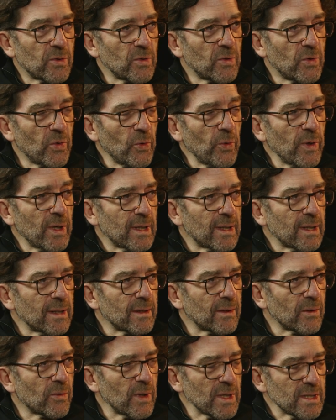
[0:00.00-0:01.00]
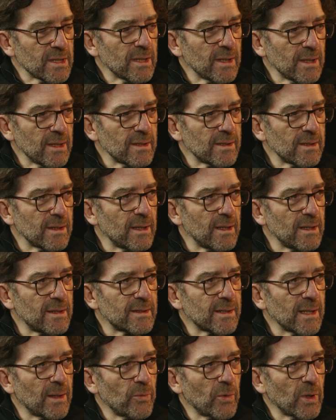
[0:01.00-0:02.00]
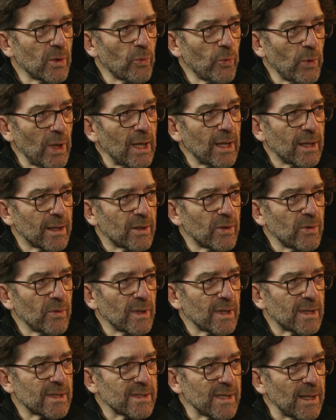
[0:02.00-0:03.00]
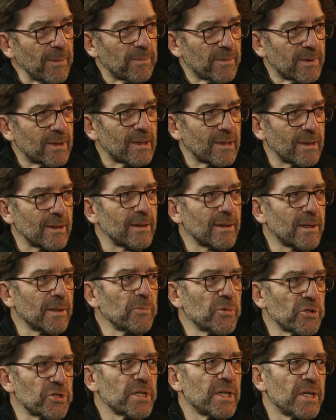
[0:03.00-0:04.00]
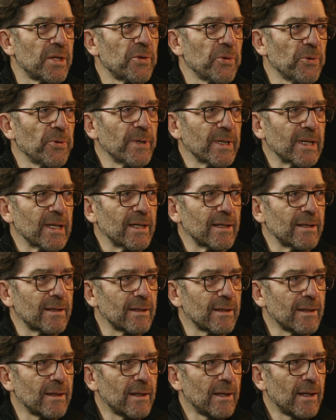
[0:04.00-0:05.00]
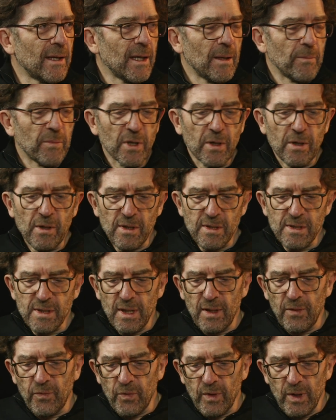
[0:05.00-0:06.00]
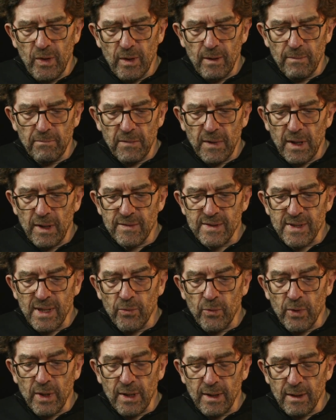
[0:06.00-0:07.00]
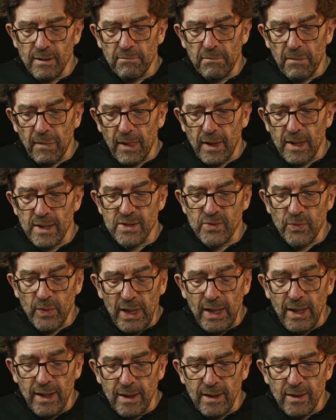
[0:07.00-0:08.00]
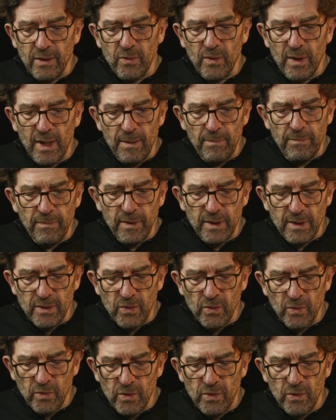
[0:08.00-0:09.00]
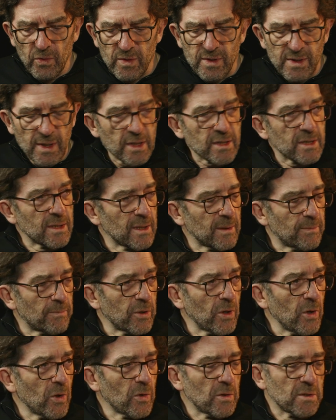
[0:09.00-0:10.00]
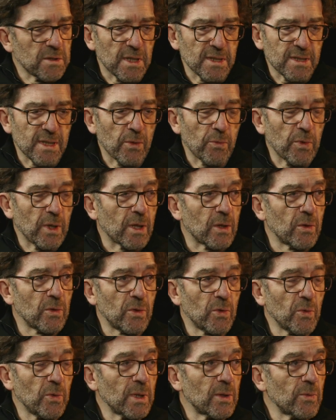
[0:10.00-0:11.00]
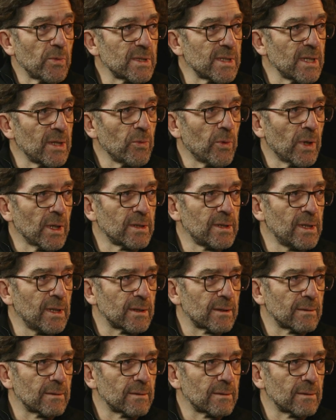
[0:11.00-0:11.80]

do it. The question is someone willing to accept the machine doing it? Because if someone is willing to use such an approach, I think we could do it within 1 year.